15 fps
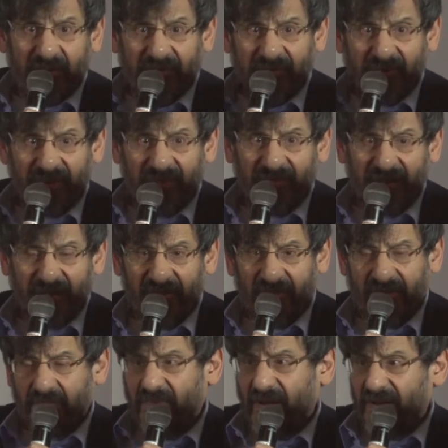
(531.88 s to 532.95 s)
to influence
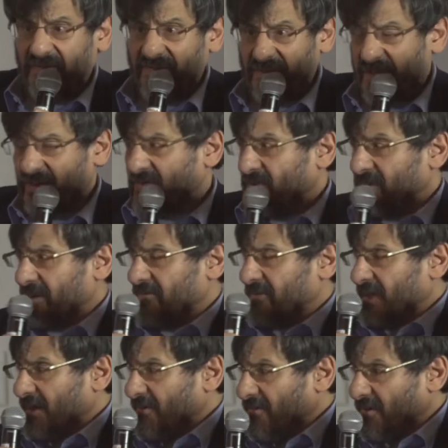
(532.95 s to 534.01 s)
national policy in
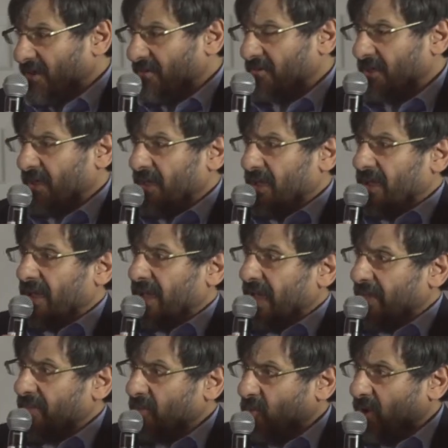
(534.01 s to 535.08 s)
12 countries.
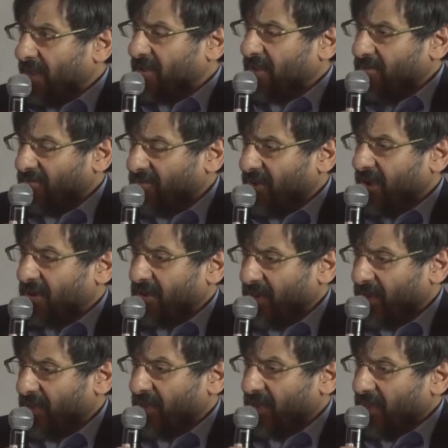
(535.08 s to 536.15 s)
Uh, and the one
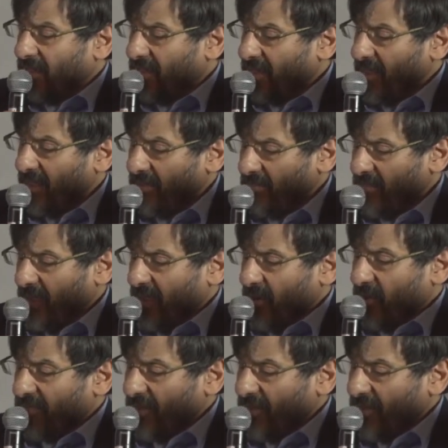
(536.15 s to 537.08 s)
startling theme